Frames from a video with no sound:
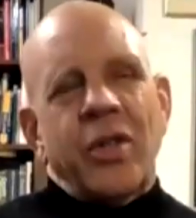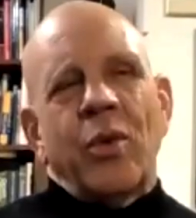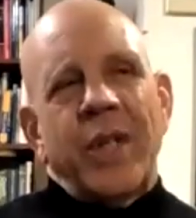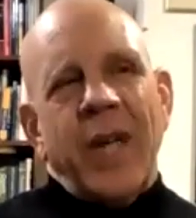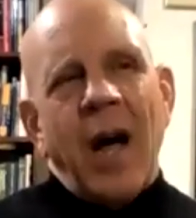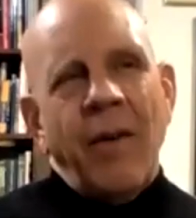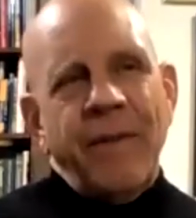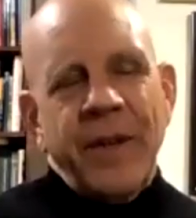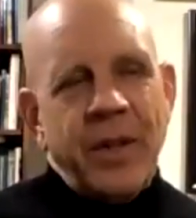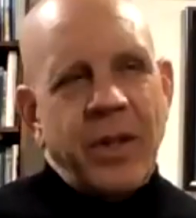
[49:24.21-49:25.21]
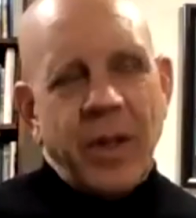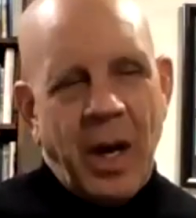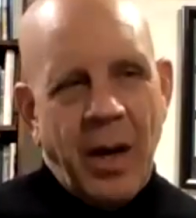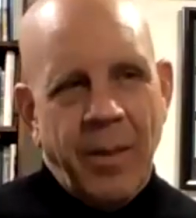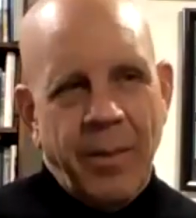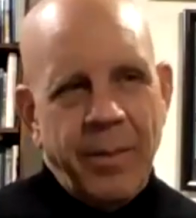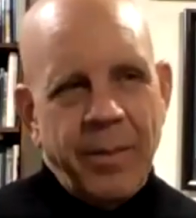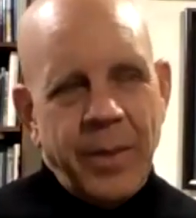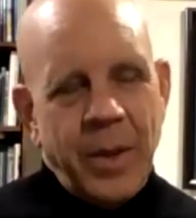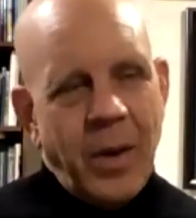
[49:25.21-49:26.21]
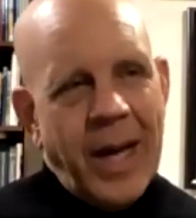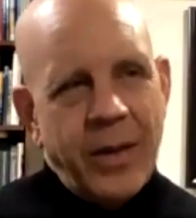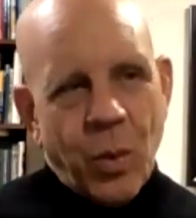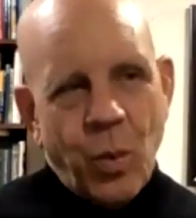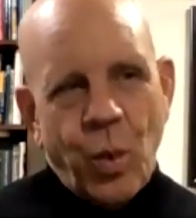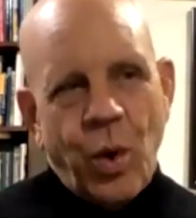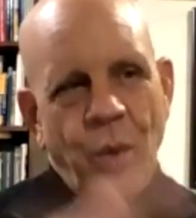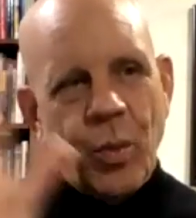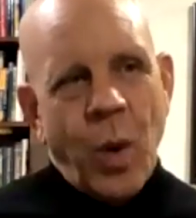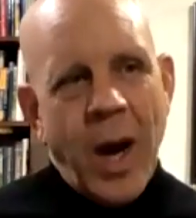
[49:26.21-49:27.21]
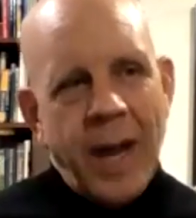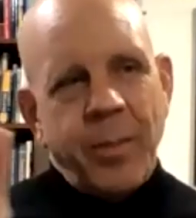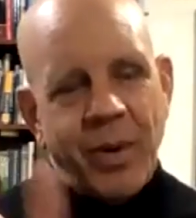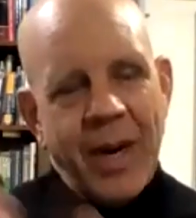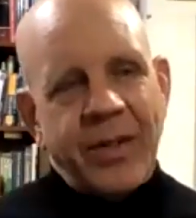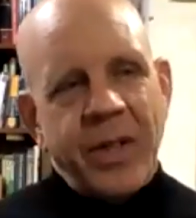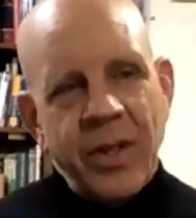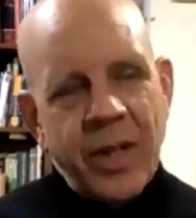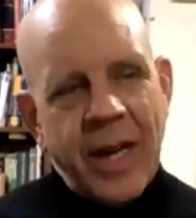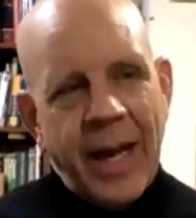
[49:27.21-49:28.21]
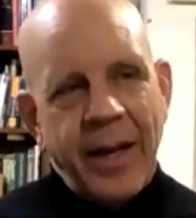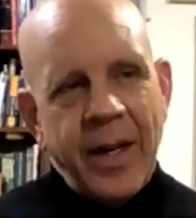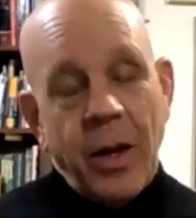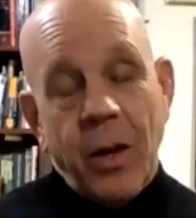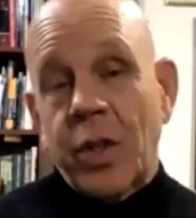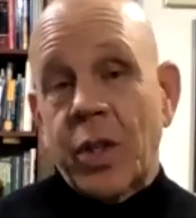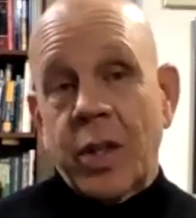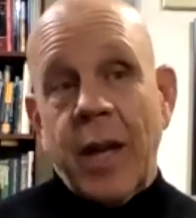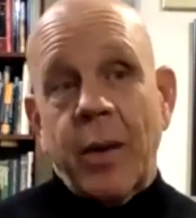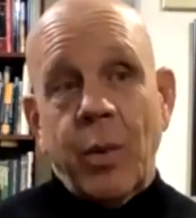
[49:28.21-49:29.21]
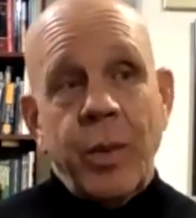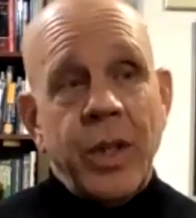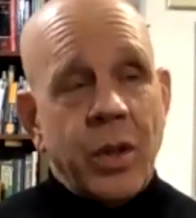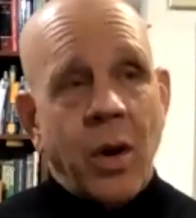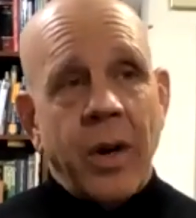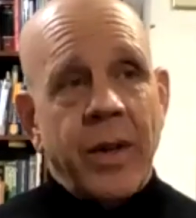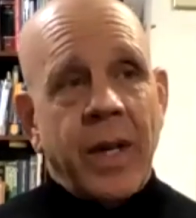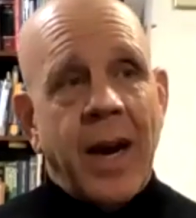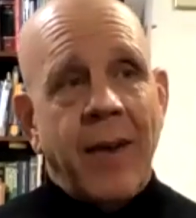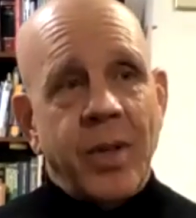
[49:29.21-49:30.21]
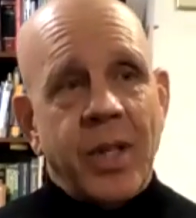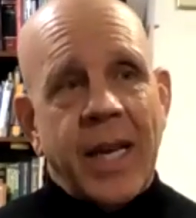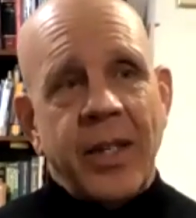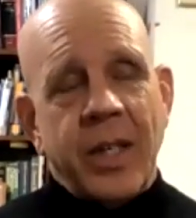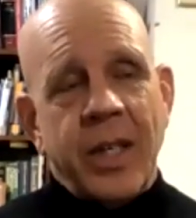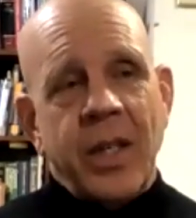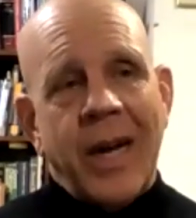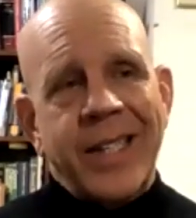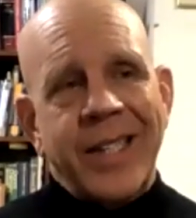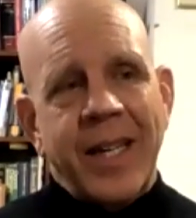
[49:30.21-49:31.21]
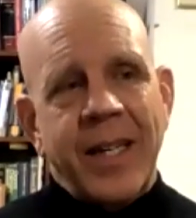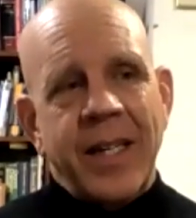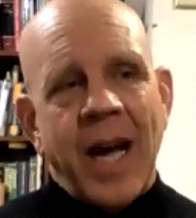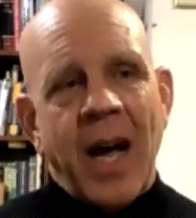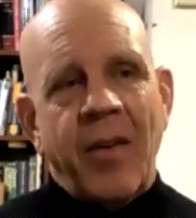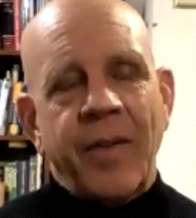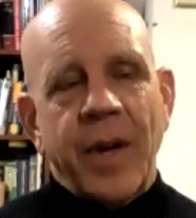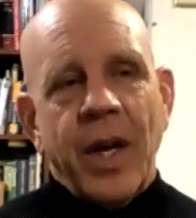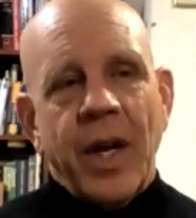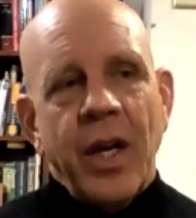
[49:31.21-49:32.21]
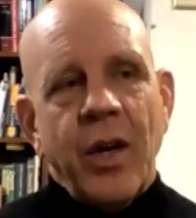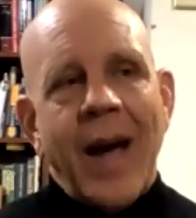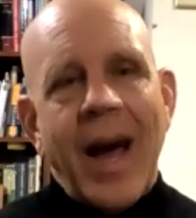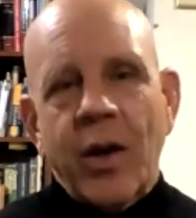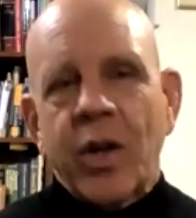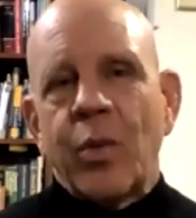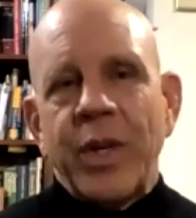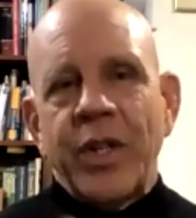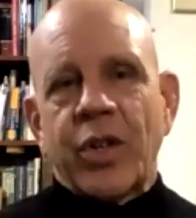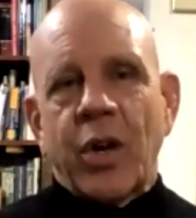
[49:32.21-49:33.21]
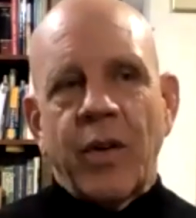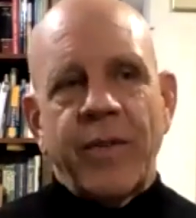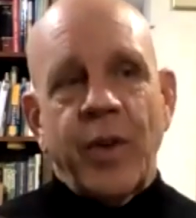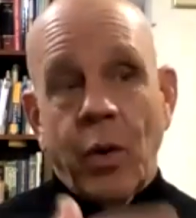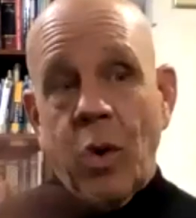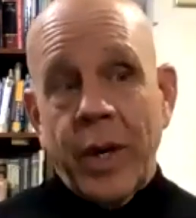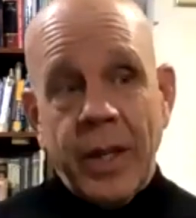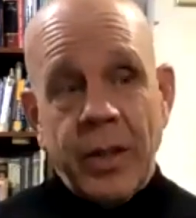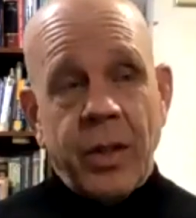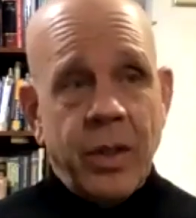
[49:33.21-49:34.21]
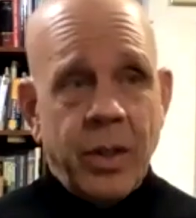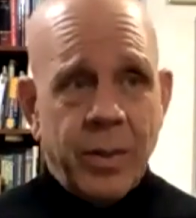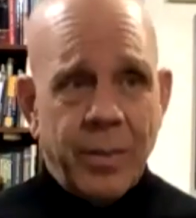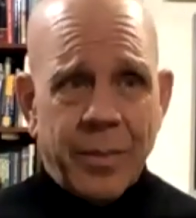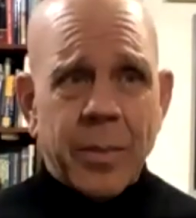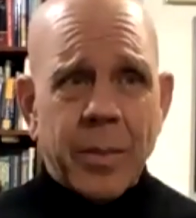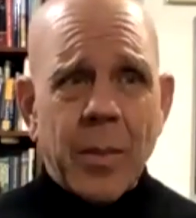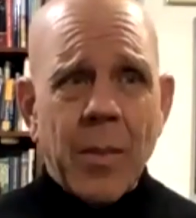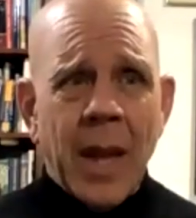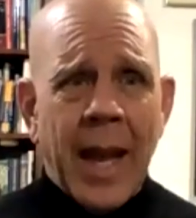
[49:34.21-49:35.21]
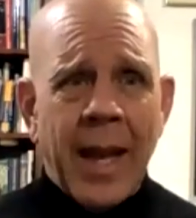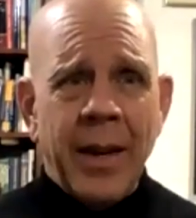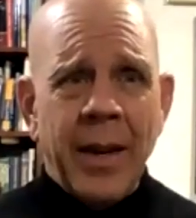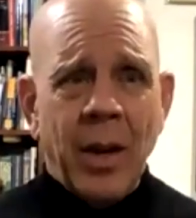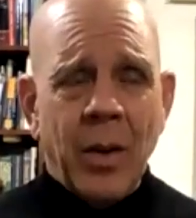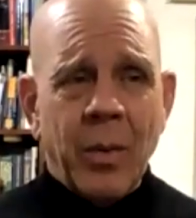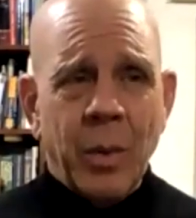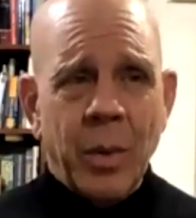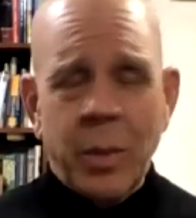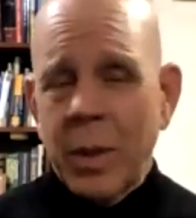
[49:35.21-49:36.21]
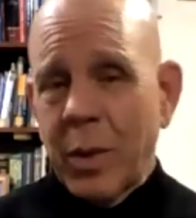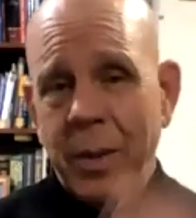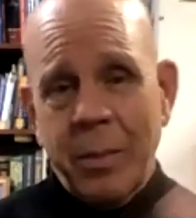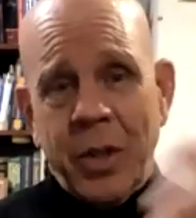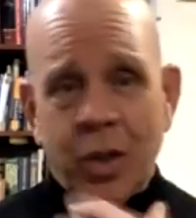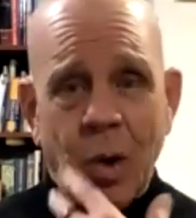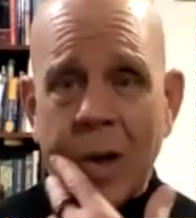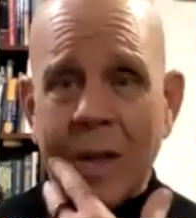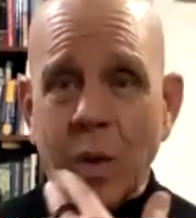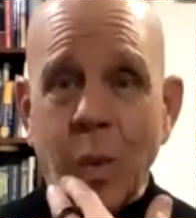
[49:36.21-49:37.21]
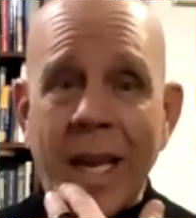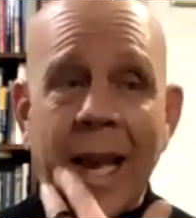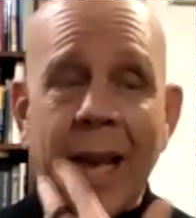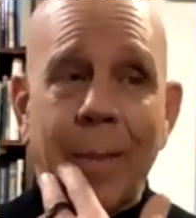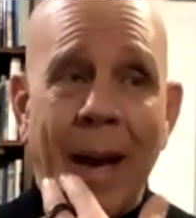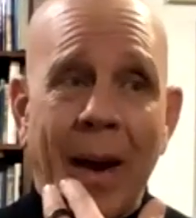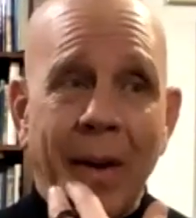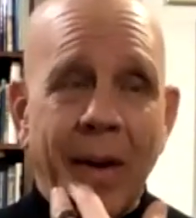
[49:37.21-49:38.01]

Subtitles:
Dolph is has a worldwide presence. And, and just like when we started the conversation, I said to Dolph, how could we serve your audiences And, we just talked this weekend about